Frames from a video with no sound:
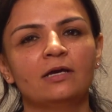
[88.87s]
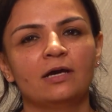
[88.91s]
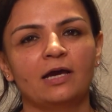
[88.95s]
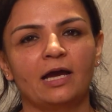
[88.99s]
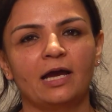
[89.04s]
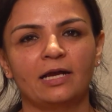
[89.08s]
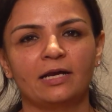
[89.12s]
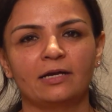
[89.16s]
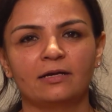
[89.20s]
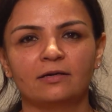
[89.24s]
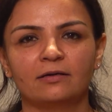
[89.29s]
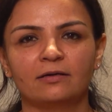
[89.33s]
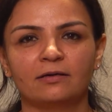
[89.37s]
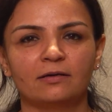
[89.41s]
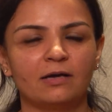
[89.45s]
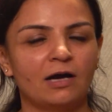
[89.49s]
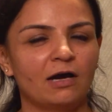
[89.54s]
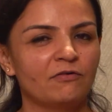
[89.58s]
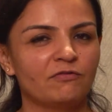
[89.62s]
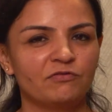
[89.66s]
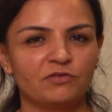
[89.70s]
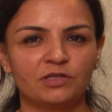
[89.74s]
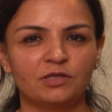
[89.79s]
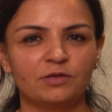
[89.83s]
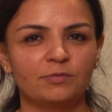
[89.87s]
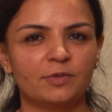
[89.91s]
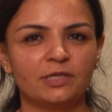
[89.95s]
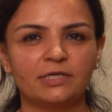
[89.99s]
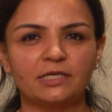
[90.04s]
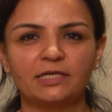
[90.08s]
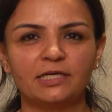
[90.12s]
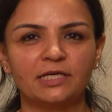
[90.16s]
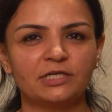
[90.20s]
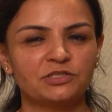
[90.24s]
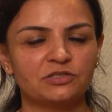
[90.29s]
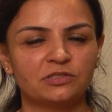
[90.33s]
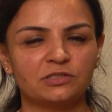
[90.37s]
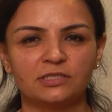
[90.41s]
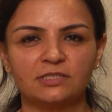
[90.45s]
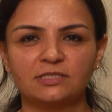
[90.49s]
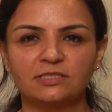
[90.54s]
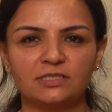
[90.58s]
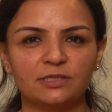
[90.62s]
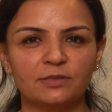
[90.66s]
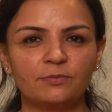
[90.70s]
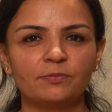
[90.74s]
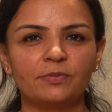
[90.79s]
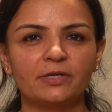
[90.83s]
and after the meditation
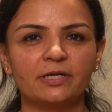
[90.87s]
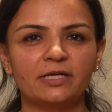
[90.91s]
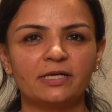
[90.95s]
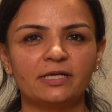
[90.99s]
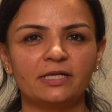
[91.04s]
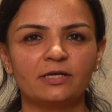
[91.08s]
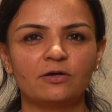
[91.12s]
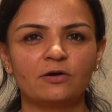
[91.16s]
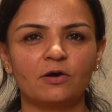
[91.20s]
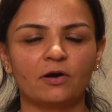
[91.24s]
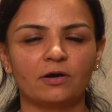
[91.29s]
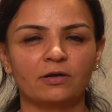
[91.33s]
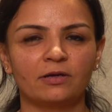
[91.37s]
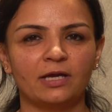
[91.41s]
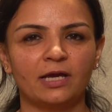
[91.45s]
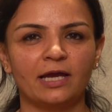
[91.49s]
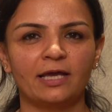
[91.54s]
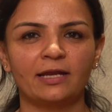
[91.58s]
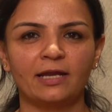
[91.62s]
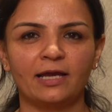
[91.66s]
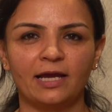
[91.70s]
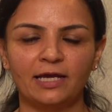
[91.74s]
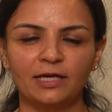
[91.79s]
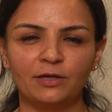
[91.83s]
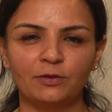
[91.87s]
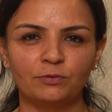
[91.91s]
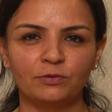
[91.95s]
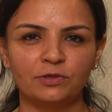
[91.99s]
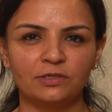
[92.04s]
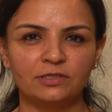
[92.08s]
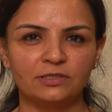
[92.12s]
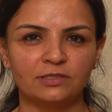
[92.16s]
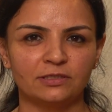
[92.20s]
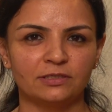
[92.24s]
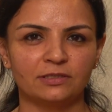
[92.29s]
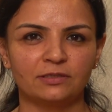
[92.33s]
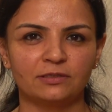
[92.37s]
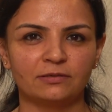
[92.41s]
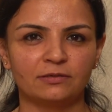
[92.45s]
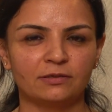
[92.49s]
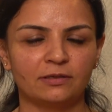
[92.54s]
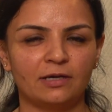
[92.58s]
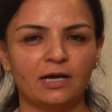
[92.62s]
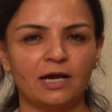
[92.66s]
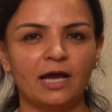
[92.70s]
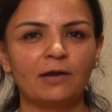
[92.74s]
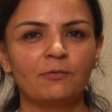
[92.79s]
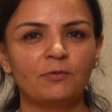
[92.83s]
it's completely gone, and
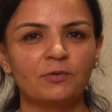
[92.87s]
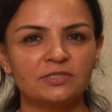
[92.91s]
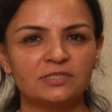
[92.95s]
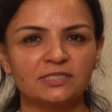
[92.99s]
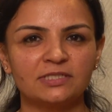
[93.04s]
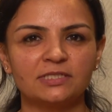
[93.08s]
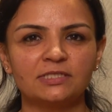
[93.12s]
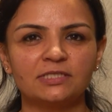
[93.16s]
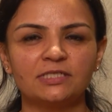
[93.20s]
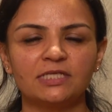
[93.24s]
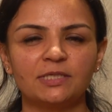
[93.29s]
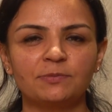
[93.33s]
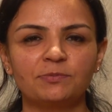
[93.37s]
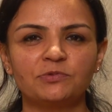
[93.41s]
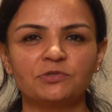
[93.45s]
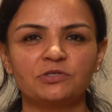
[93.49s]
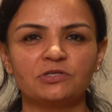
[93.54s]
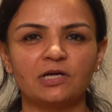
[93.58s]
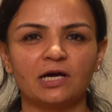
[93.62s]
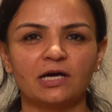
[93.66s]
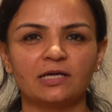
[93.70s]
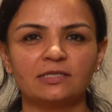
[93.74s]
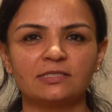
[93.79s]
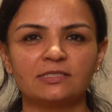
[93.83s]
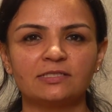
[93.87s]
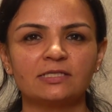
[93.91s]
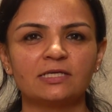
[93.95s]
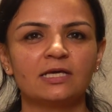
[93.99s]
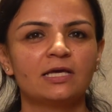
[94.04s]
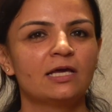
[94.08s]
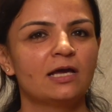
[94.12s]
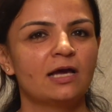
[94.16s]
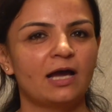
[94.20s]
I was in deep trance.